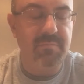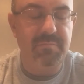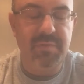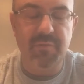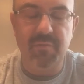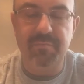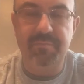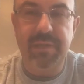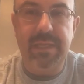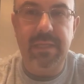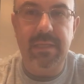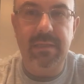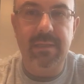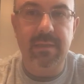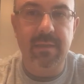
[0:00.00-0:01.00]
Bill
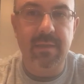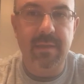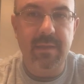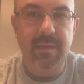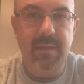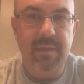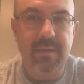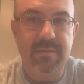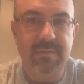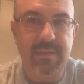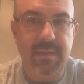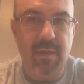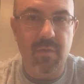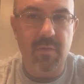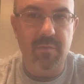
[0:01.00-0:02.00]
Bede is
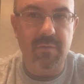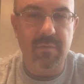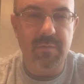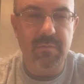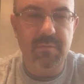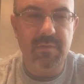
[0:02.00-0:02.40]
the owner.